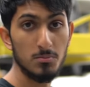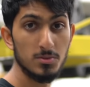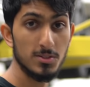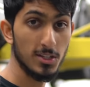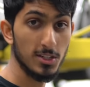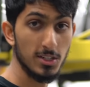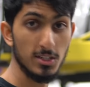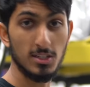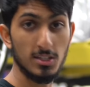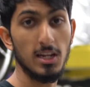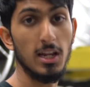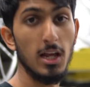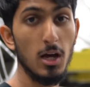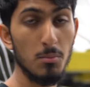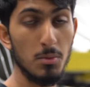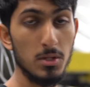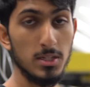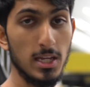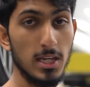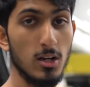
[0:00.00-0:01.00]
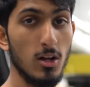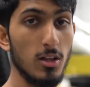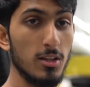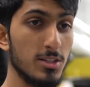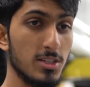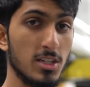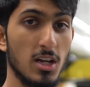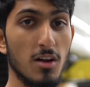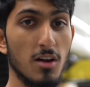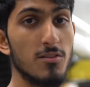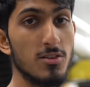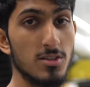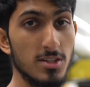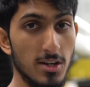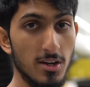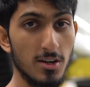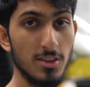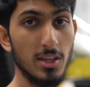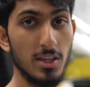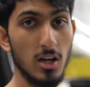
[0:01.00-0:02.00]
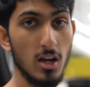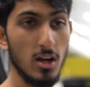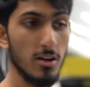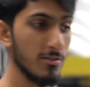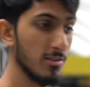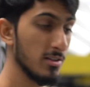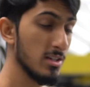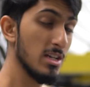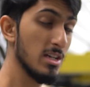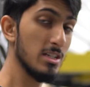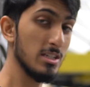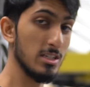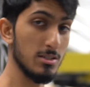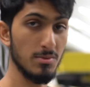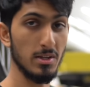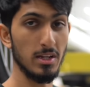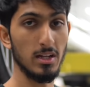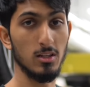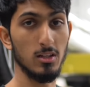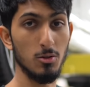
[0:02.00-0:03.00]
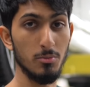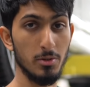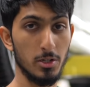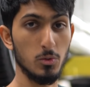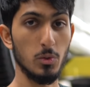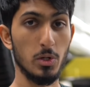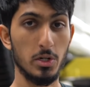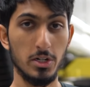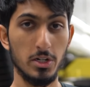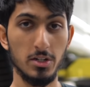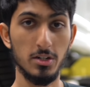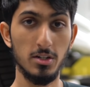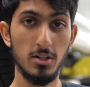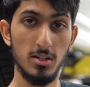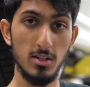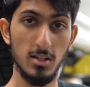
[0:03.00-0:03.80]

Selena's gonna help me take all these covers and everything off, just make it a little bit quicker.